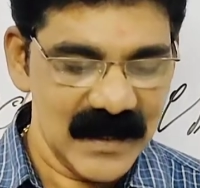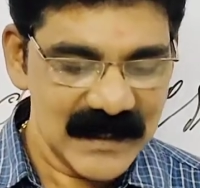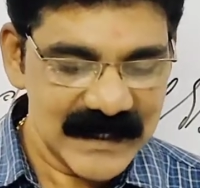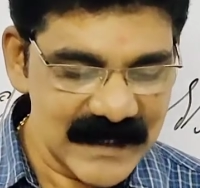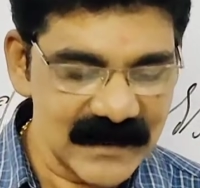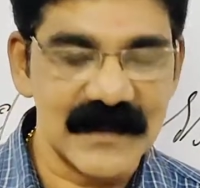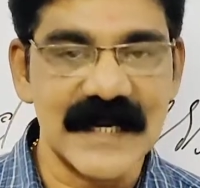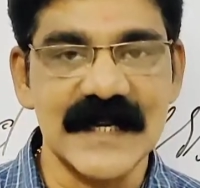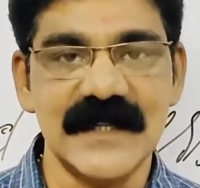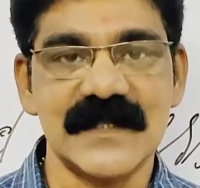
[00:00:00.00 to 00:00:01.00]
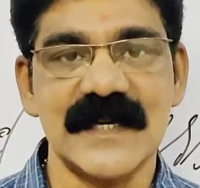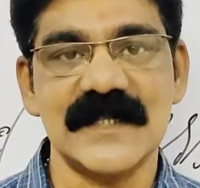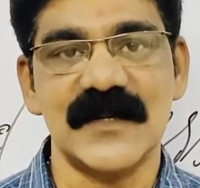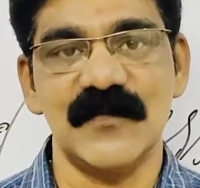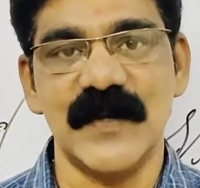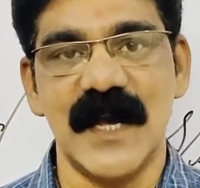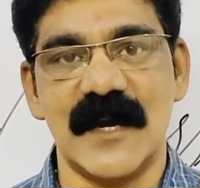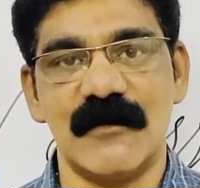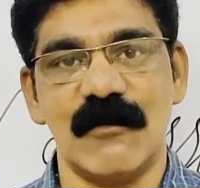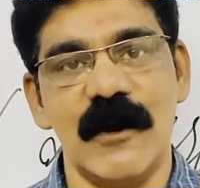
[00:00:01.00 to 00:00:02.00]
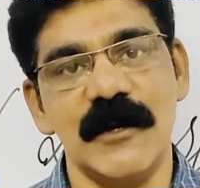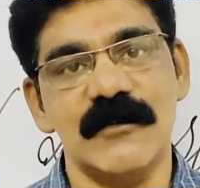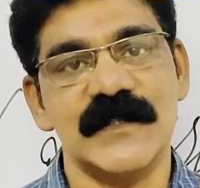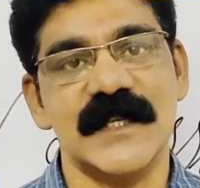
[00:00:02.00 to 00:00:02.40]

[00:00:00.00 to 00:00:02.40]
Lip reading: Here in this lesson, we are going to